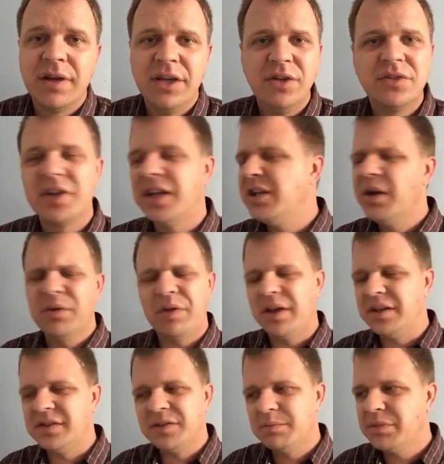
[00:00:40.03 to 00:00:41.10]
And you say, "No
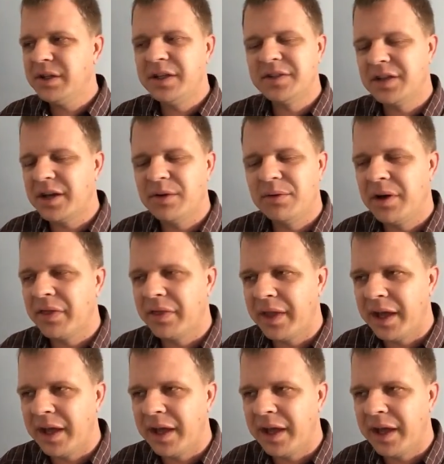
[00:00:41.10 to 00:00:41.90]
thanks, please, I don't want